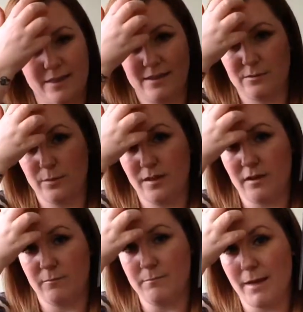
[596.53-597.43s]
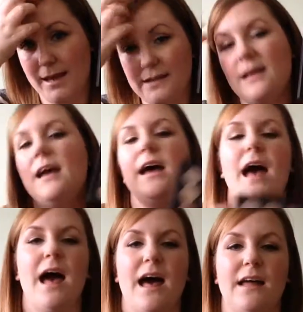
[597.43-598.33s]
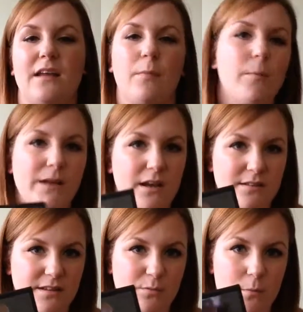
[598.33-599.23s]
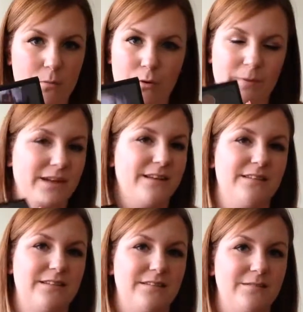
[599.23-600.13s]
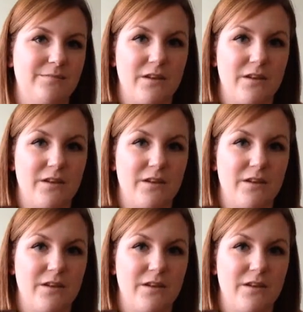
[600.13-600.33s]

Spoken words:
and this one that I've made, and I probably go to this one more because